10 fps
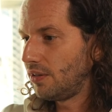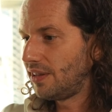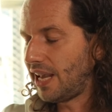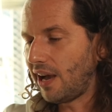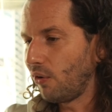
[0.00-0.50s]

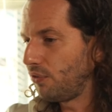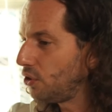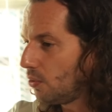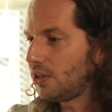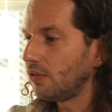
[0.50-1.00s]
there are a
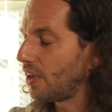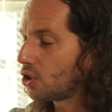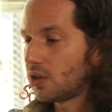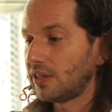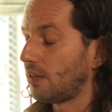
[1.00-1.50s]
few
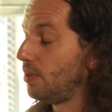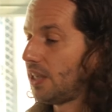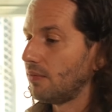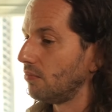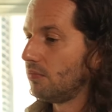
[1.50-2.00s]
innovations that
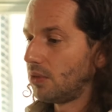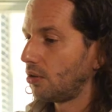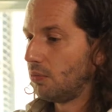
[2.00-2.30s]
became